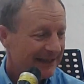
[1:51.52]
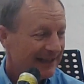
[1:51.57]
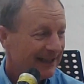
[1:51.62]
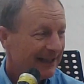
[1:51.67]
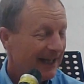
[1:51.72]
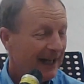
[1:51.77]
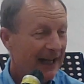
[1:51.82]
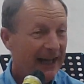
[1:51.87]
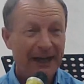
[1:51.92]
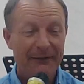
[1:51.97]

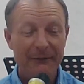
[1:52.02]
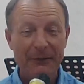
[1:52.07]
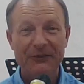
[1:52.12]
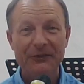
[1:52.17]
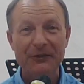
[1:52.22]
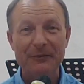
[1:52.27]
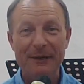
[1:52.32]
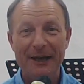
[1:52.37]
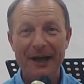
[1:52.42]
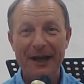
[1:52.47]
I must
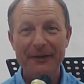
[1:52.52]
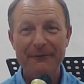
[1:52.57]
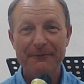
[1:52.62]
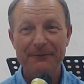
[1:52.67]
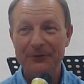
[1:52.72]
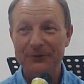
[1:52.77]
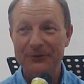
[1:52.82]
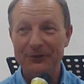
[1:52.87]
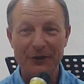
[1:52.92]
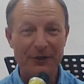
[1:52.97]
admit, I
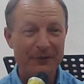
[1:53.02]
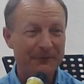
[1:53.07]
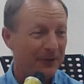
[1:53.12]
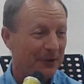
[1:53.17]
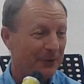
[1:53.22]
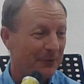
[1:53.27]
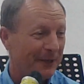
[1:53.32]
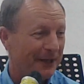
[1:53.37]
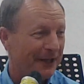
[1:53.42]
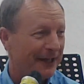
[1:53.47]
feel sorry for the
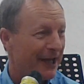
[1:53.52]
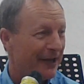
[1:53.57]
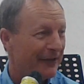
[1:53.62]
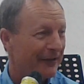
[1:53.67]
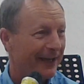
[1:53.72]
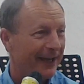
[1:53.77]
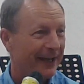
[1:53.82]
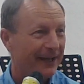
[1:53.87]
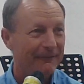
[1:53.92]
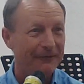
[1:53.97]
queen now
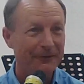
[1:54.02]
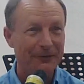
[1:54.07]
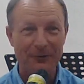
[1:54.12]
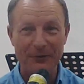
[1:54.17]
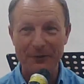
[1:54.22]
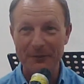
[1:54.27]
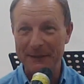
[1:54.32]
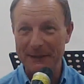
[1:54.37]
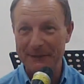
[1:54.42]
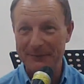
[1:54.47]
and again with
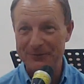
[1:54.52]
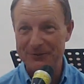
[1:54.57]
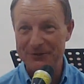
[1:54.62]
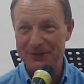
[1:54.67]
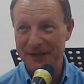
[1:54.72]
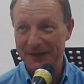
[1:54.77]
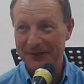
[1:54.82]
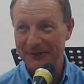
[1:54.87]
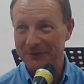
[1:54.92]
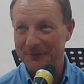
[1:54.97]
all the people
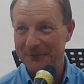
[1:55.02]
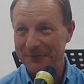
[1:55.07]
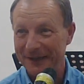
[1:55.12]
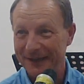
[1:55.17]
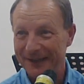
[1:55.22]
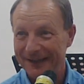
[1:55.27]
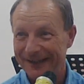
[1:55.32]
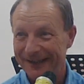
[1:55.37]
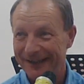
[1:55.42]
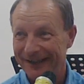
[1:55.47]
she has to
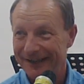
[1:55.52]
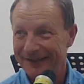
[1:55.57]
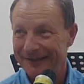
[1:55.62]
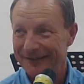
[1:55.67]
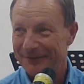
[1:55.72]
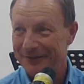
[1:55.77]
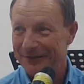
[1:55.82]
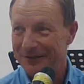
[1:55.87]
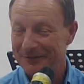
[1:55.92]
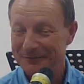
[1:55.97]
meet. And
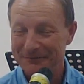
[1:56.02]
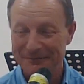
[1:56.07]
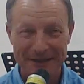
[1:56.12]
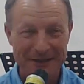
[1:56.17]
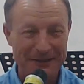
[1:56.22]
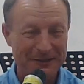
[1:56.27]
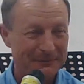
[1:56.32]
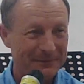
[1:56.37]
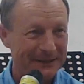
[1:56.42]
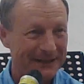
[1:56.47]
if she may
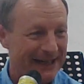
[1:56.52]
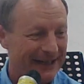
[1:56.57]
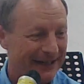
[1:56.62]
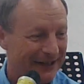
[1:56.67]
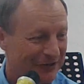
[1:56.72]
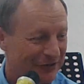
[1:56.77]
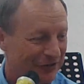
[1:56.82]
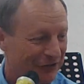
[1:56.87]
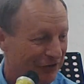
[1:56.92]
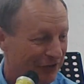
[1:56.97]
not be that
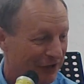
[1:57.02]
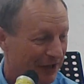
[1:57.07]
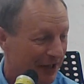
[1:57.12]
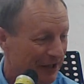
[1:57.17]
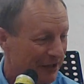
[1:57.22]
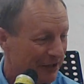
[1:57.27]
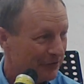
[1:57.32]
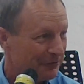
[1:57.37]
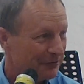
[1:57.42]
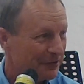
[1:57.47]
interested, I
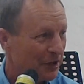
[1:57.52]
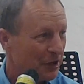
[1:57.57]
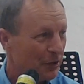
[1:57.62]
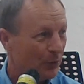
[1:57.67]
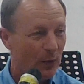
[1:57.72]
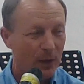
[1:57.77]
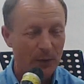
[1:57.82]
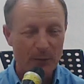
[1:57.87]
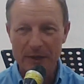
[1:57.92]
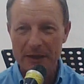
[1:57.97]
don't know.
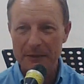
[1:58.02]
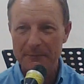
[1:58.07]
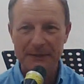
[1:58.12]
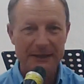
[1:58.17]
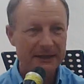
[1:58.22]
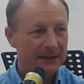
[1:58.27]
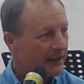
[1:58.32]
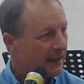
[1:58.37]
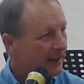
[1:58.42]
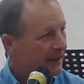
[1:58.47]
What would it
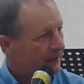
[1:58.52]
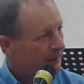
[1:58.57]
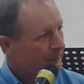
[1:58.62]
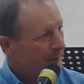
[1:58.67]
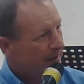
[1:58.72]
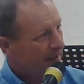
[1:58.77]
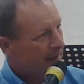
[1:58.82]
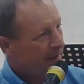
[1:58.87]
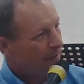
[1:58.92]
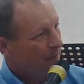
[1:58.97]
be like to
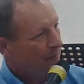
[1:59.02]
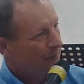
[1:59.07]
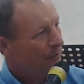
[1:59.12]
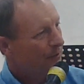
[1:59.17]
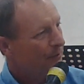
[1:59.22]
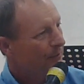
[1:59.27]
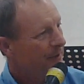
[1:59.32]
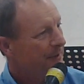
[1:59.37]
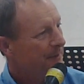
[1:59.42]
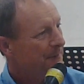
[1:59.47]
be a king or a
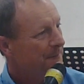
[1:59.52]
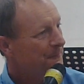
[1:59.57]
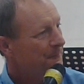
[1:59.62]
queen?